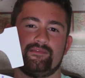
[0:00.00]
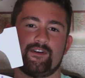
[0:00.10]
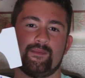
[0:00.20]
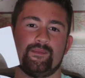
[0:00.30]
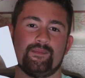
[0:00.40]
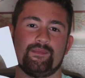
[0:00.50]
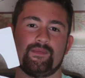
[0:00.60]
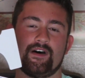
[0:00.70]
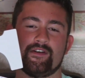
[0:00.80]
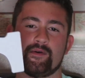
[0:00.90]
from
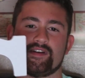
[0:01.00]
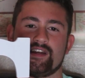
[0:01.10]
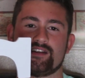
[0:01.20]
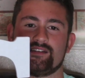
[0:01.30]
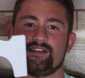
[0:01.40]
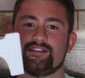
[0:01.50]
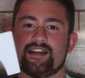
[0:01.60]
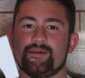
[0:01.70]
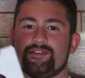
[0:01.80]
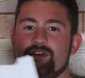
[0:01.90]
all the orientation leaders,
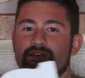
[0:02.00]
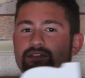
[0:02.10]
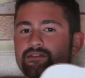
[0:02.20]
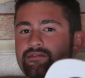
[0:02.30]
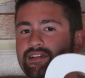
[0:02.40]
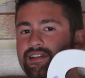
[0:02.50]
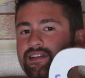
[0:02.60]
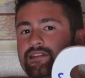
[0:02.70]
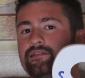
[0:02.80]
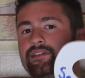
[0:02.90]
I was chosen to
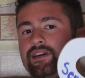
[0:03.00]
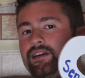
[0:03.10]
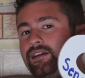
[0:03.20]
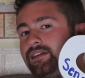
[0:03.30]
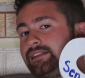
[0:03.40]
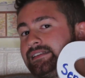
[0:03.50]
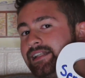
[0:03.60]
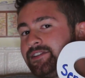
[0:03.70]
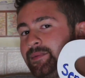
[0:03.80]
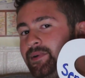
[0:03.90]
receive
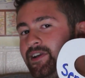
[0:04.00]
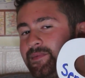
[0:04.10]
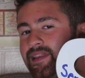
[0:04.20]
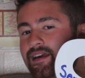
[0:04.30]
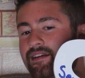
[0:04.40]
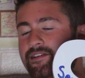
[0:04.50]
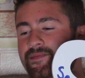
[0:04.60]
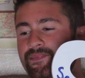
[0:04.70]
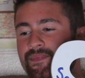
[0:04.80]
sensible as my letter.